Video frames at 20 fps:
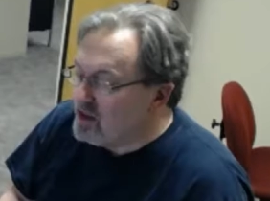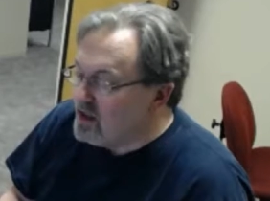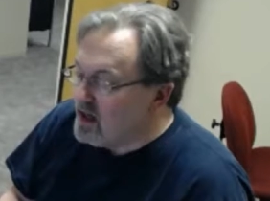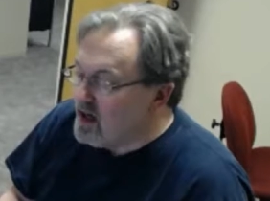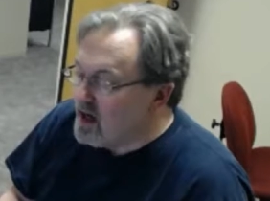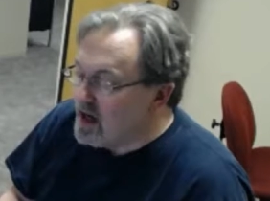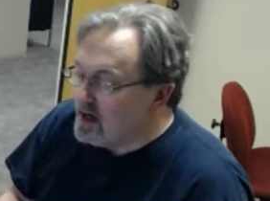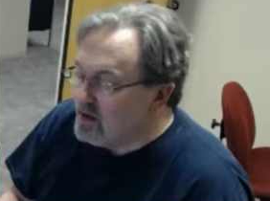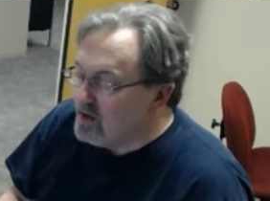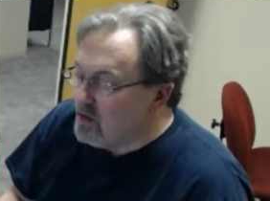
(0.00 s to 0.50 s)

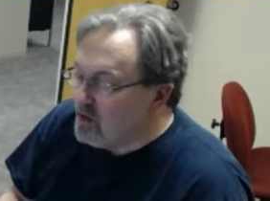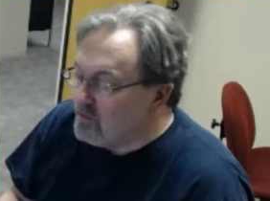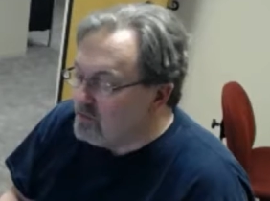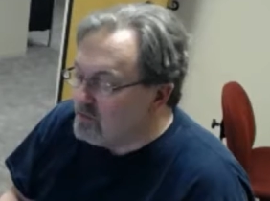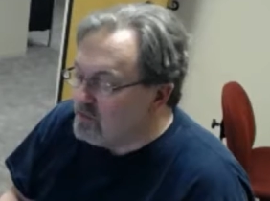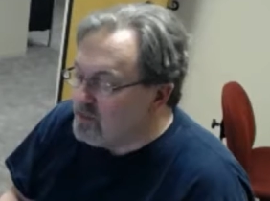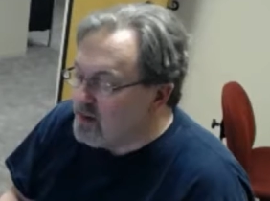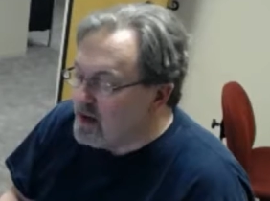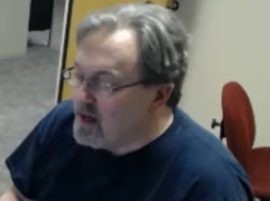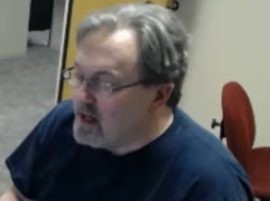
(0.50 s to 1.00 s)
on an
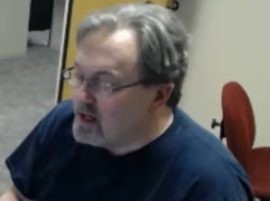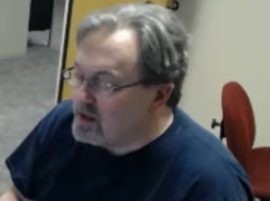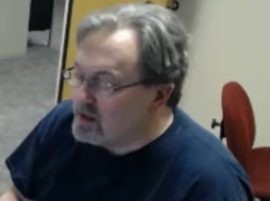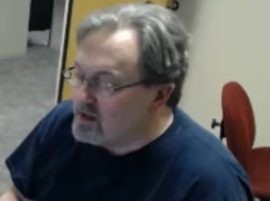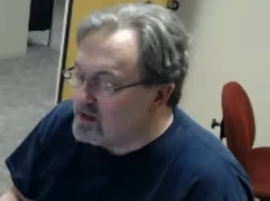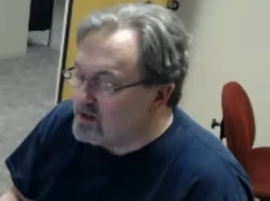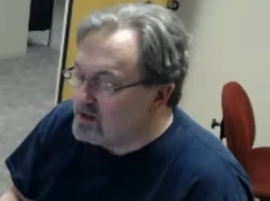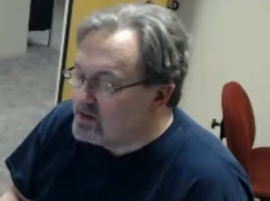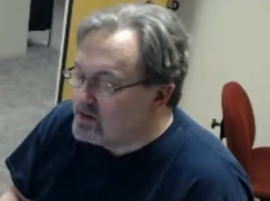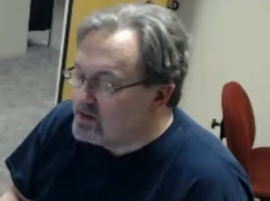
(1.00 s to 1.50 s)
overpass
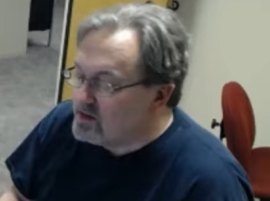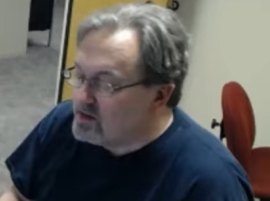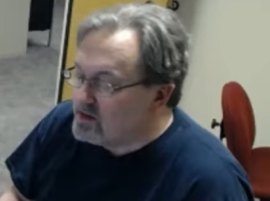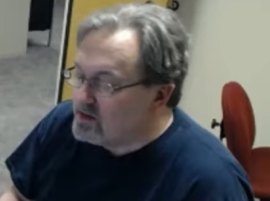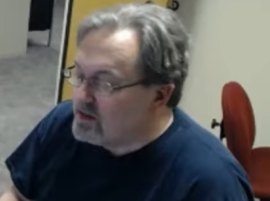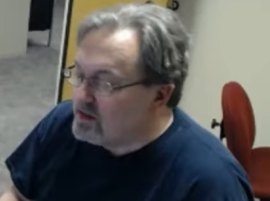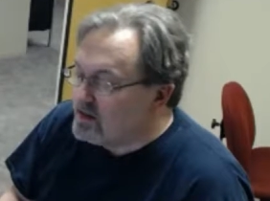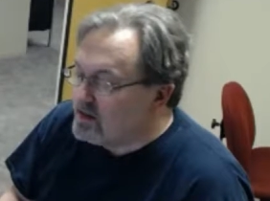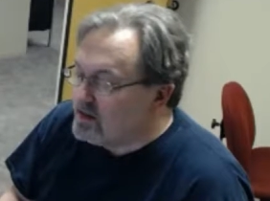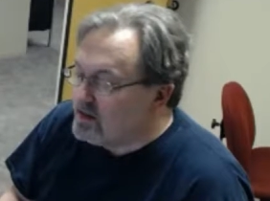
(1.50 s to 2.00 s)
and
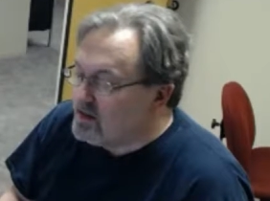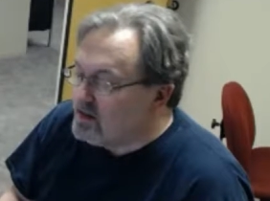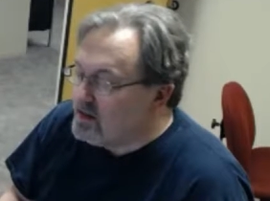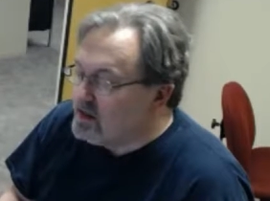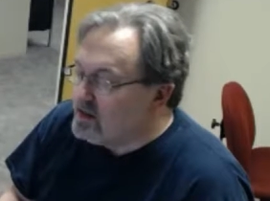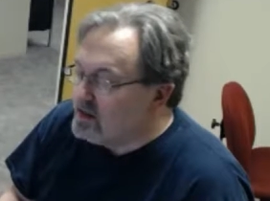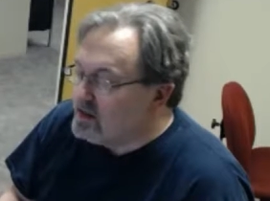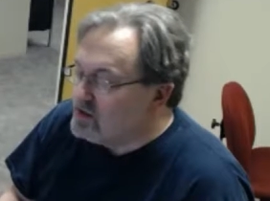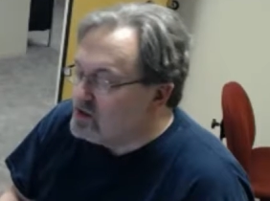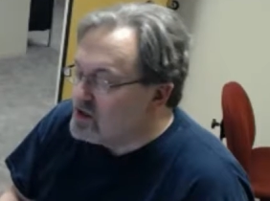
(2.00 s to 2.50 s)
suspended a
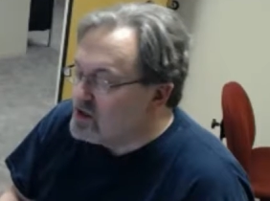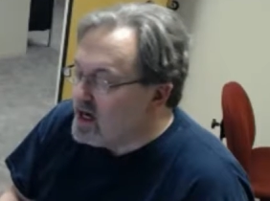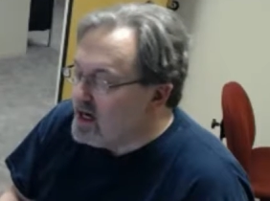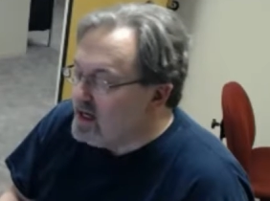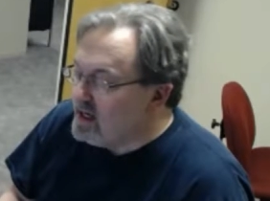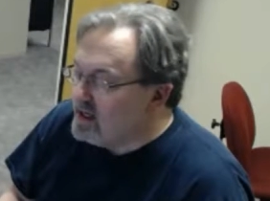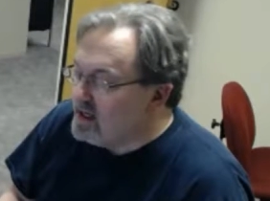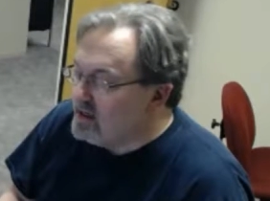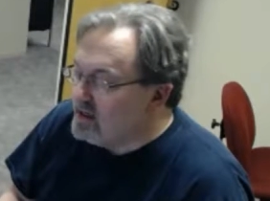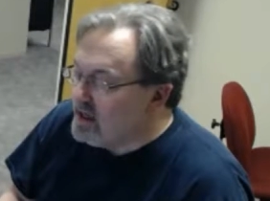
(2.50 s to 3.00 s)

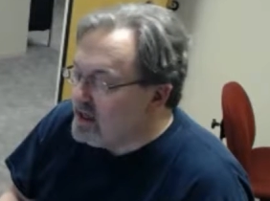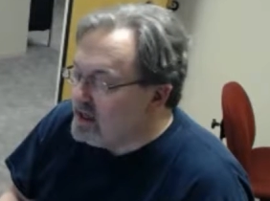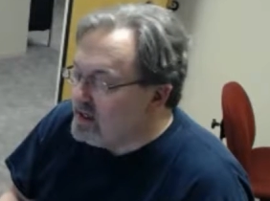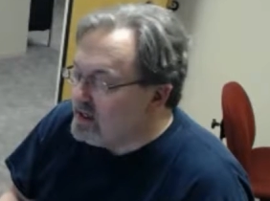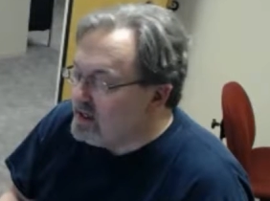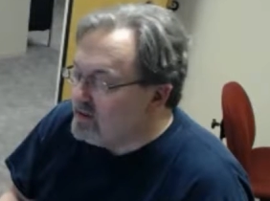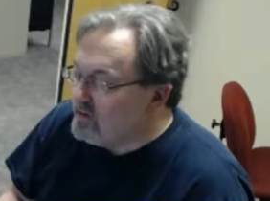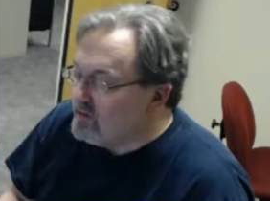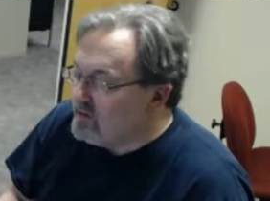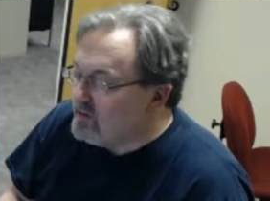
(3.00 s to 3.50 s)
giant
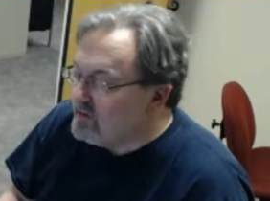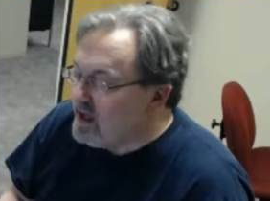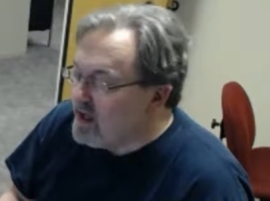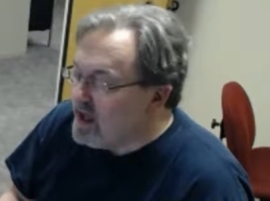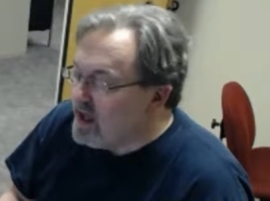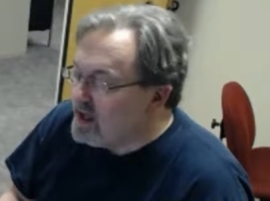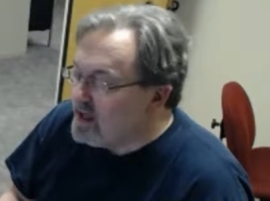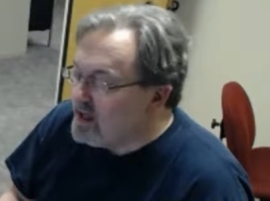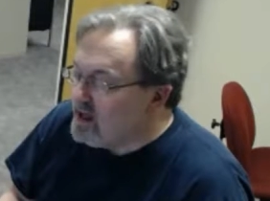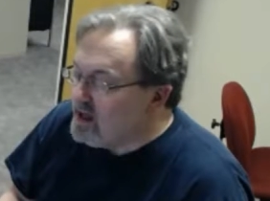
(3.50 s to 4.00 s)
Canadian
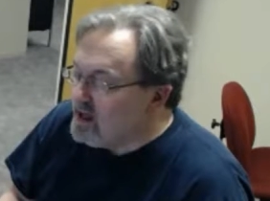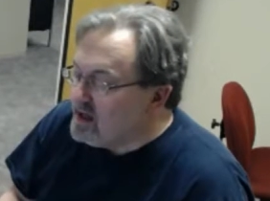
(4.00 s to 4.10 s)
flag